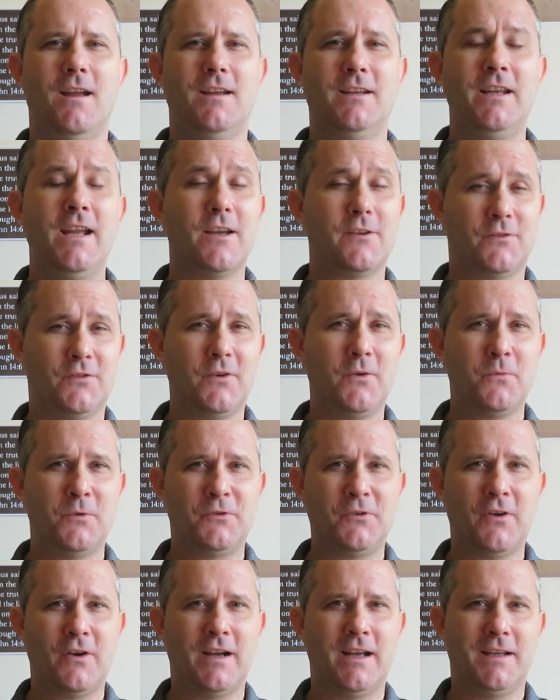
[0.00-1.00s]
Yes, so
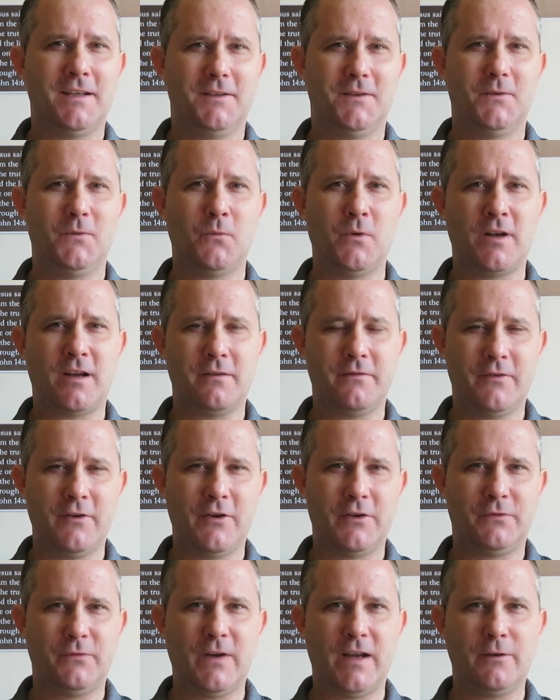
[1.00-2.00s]
was I when I
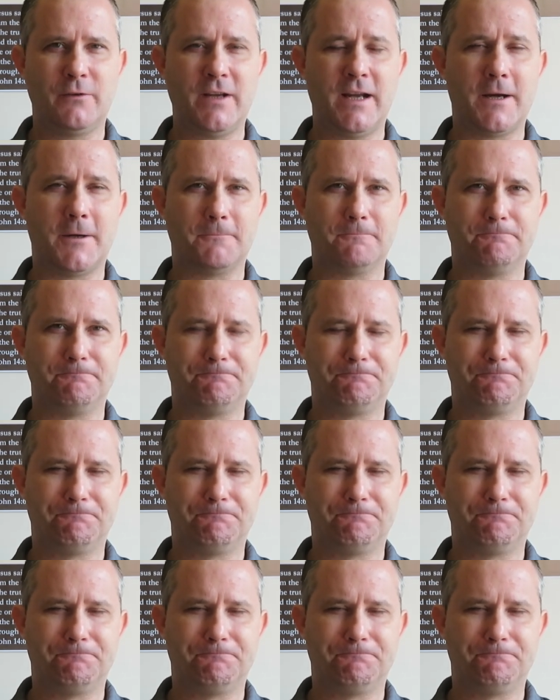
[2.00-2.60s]
first found out.